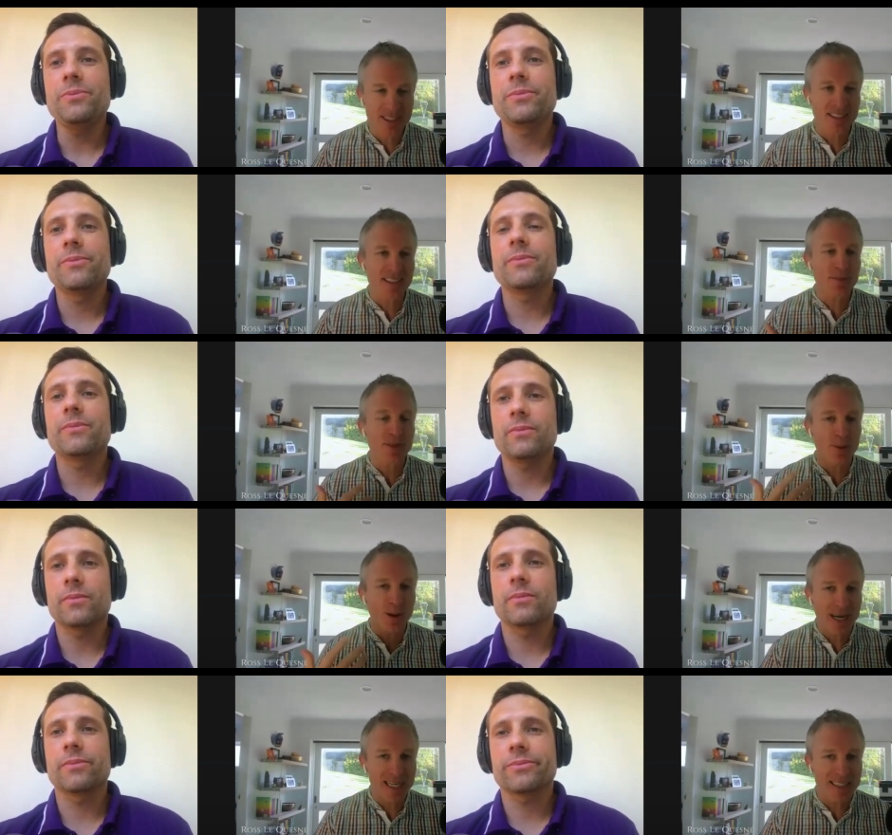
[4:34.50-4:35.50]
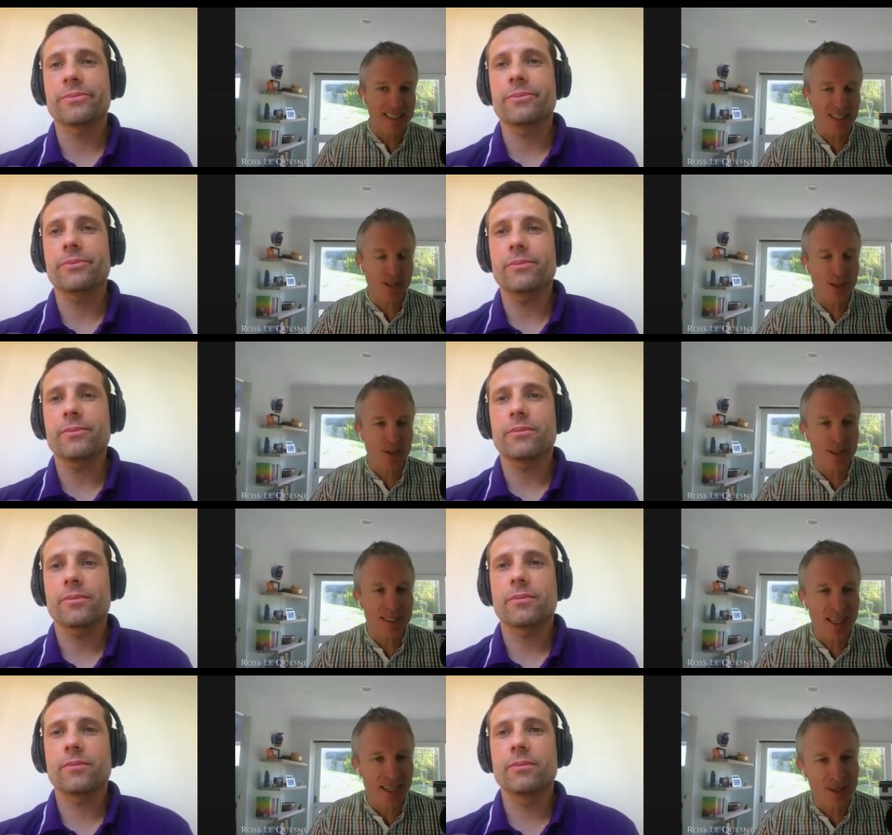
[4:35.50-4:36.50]
Speaker 1: and some of the ways that you could
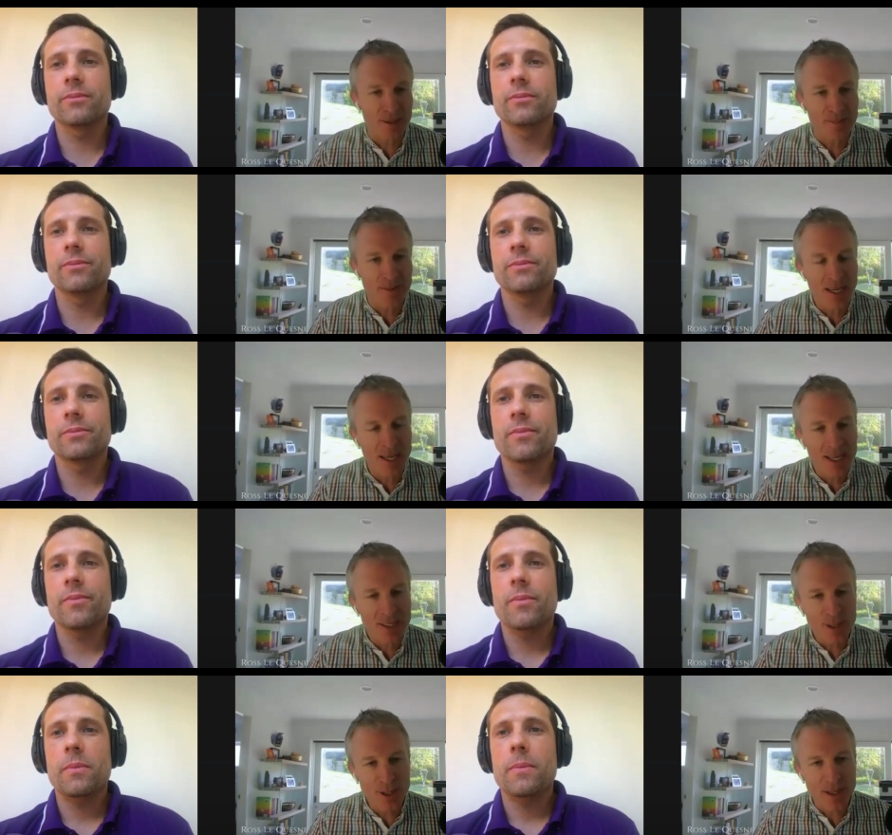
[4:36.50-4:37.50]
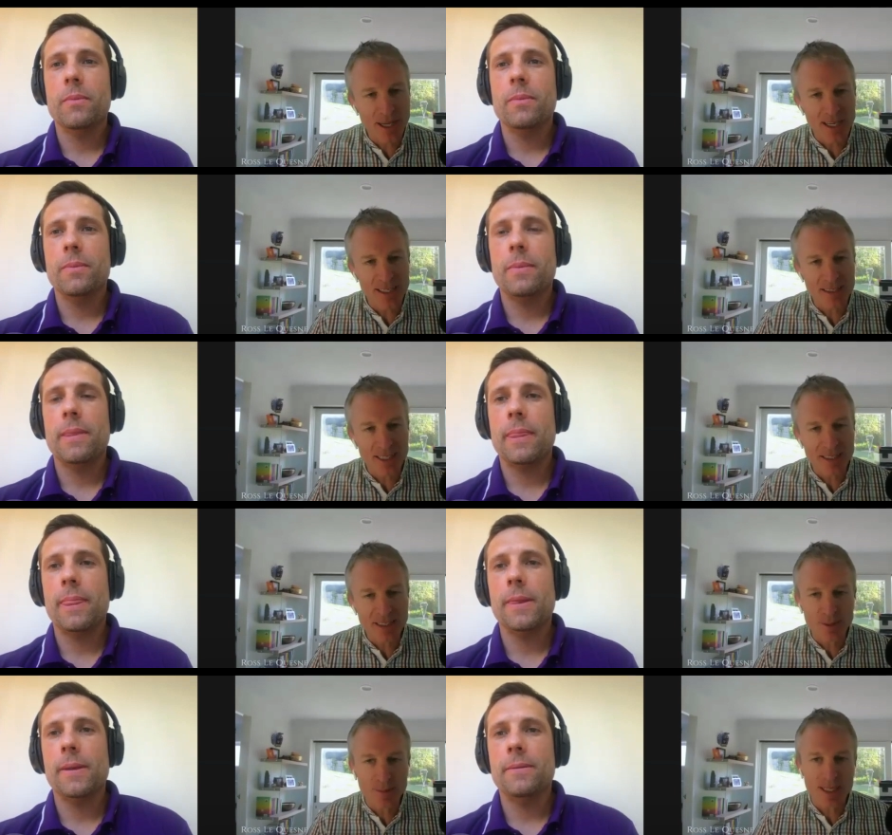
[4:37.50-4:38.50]
um, do that. And yeah,
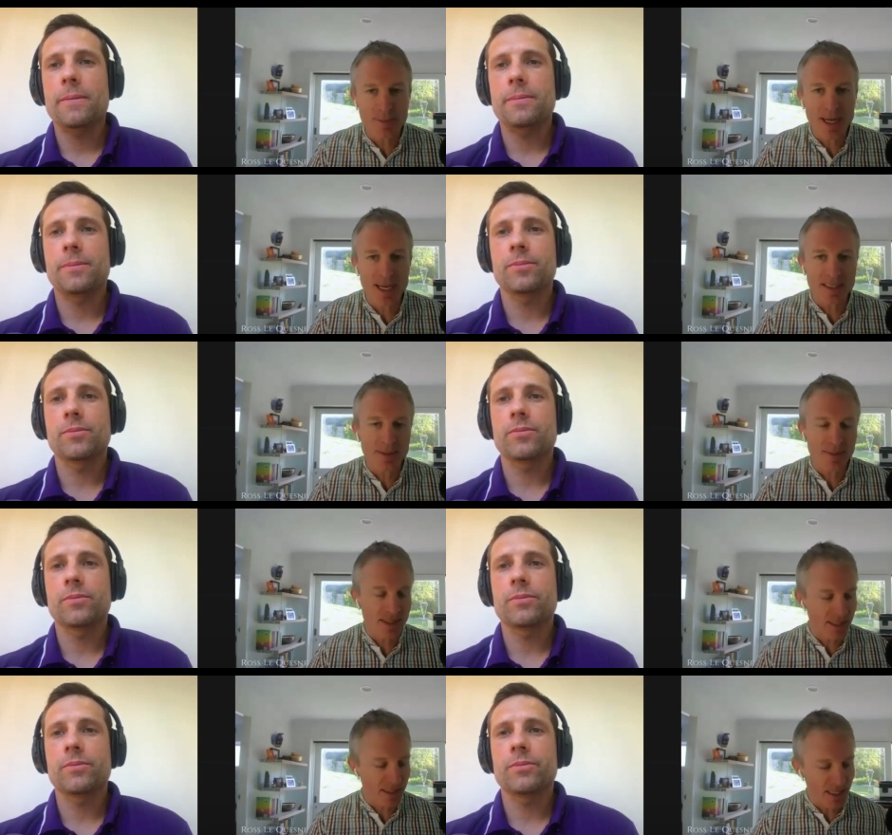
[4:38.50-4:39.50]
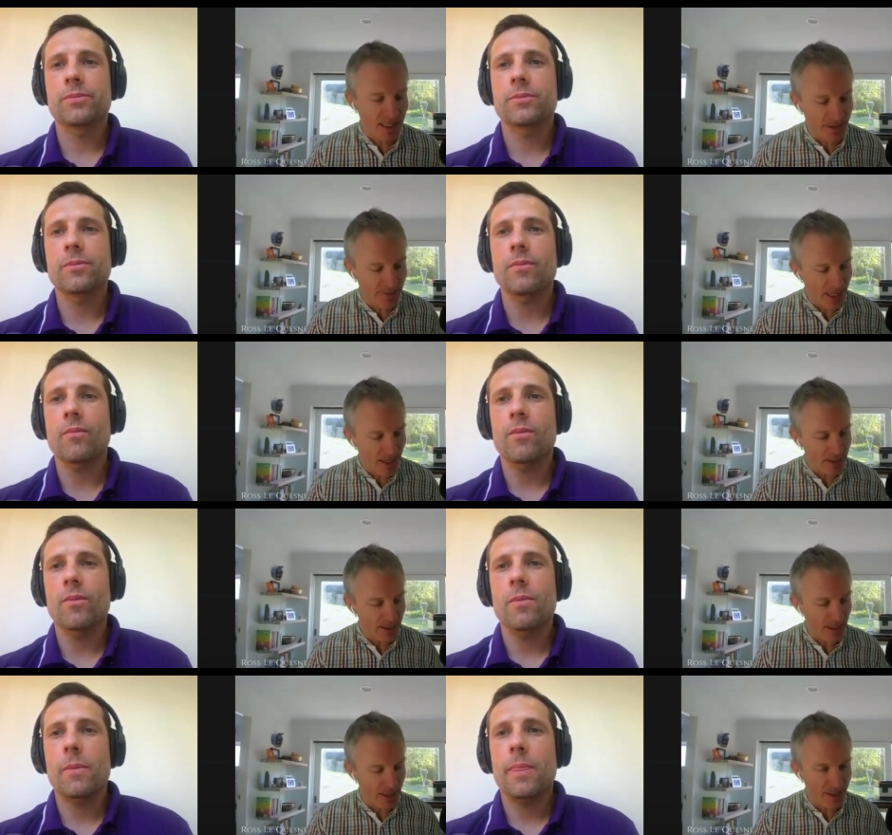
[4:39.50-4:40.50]
tell me about some of the success you've had
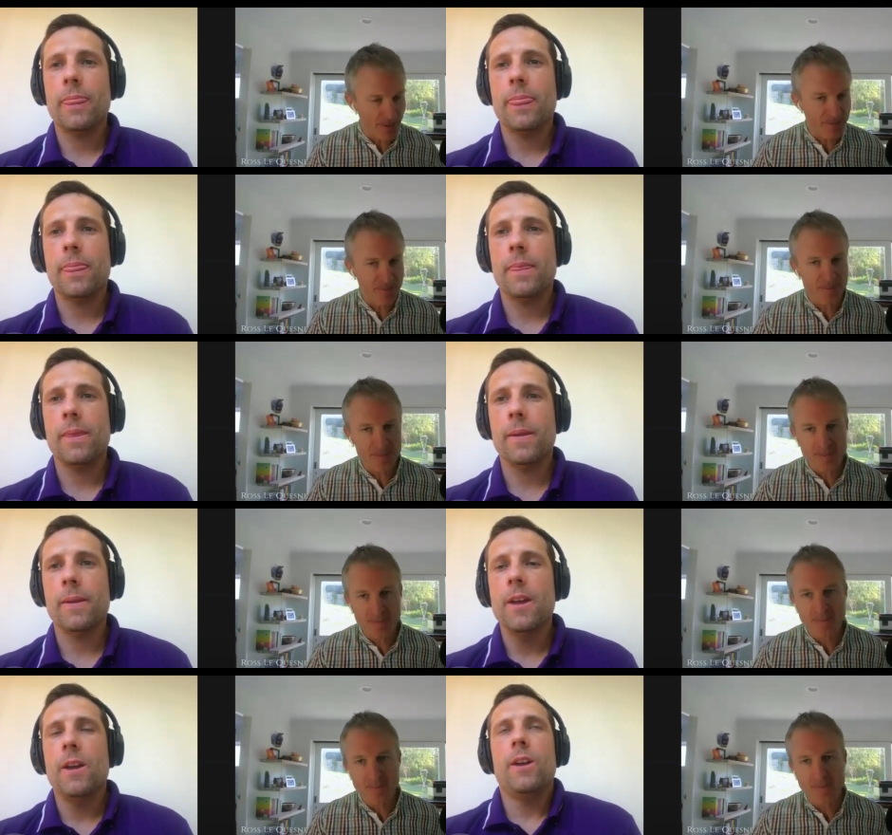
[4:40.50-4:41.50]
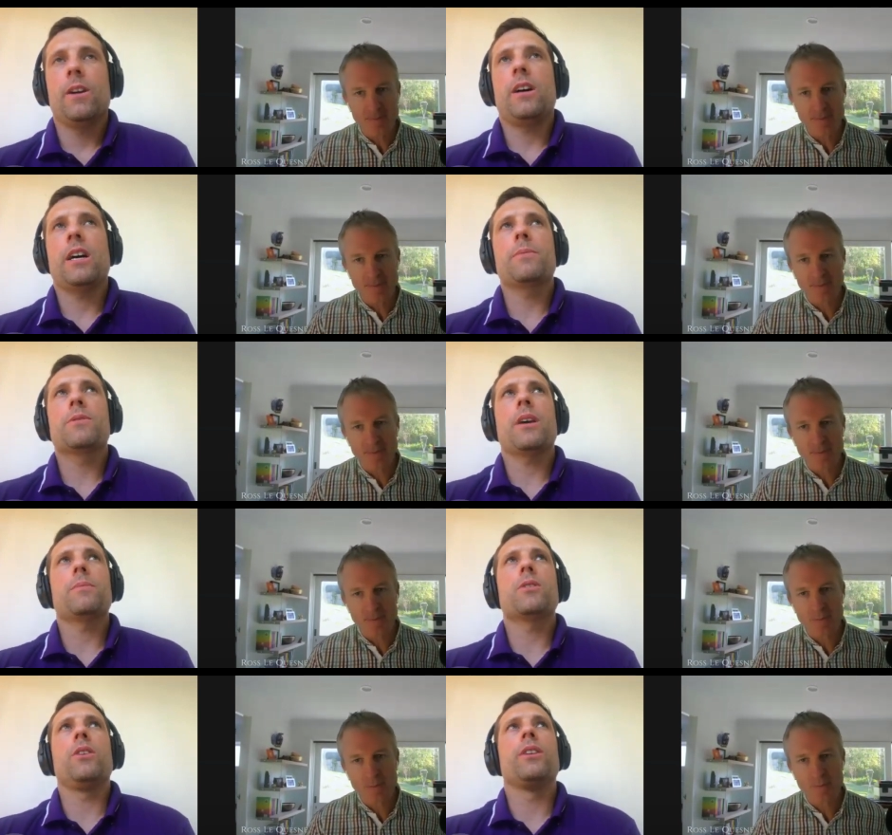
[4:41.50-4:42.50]
Speaker 2: there. Oh,
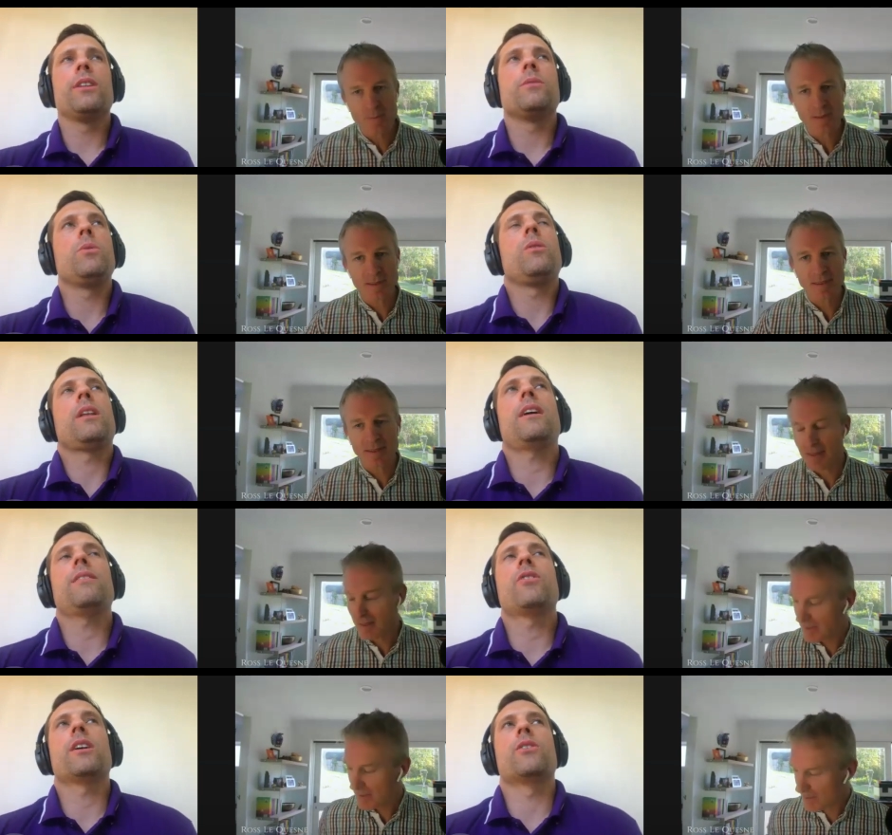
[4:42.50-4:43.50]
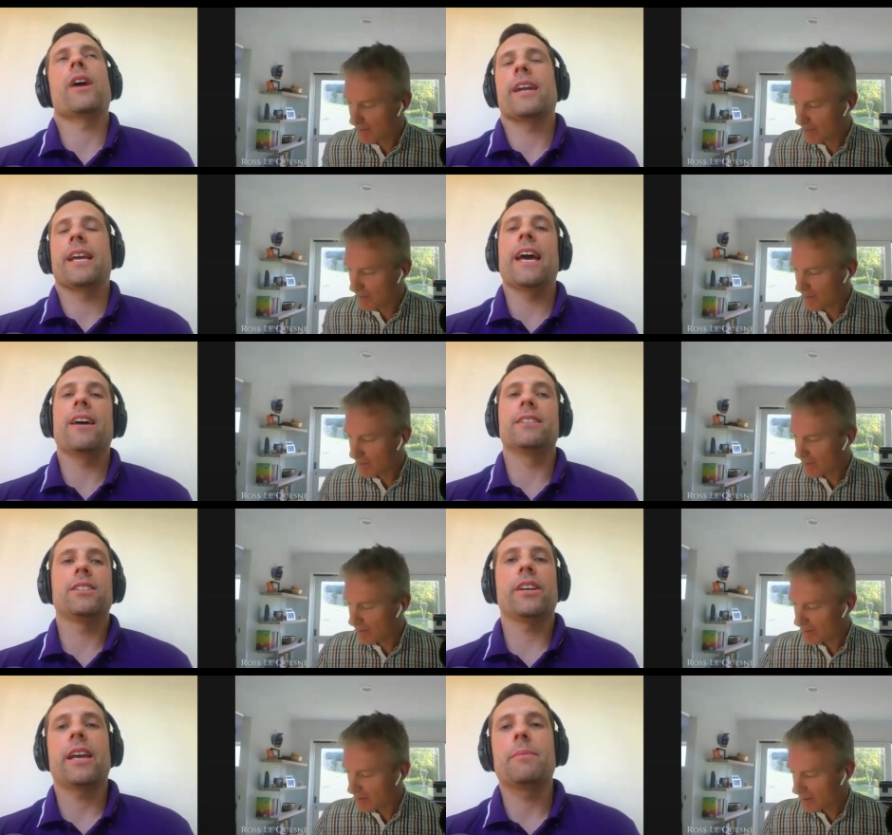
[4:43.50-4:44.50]
absolutely. Well, I've got a great
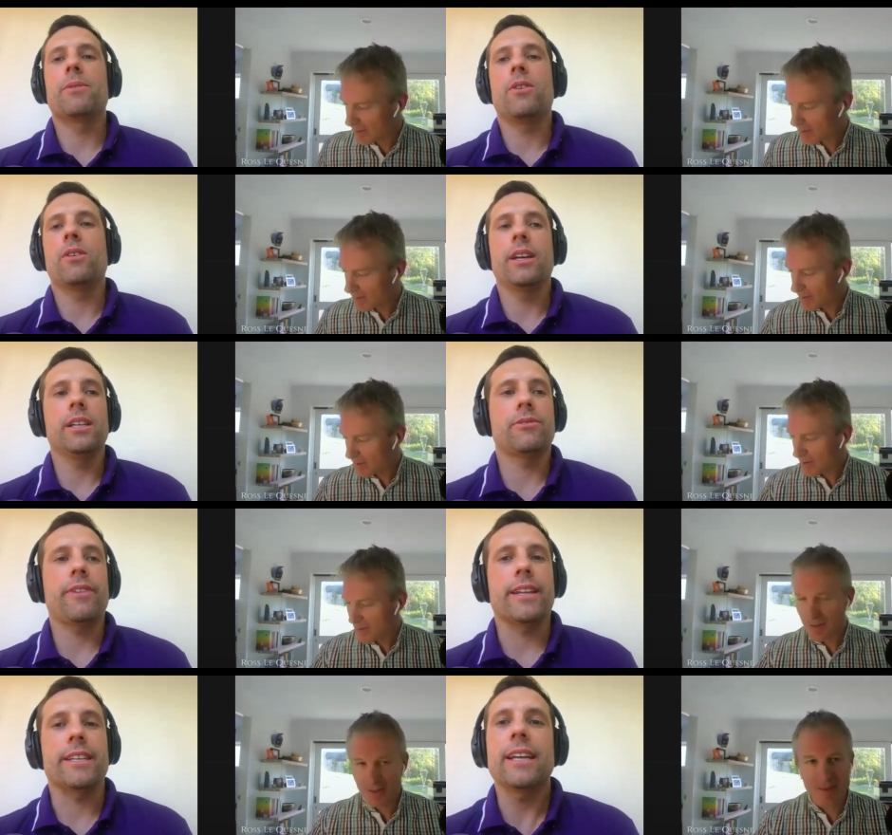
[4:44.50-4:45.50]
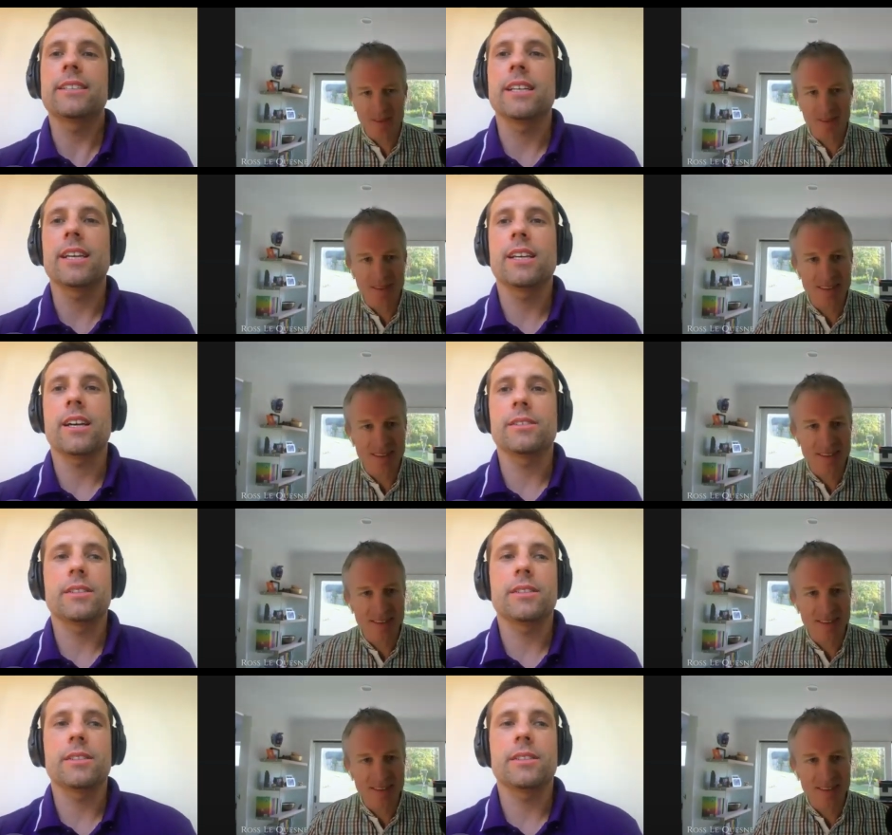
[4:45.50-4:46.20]
accountant. Don't get me wrong; he's fantastic.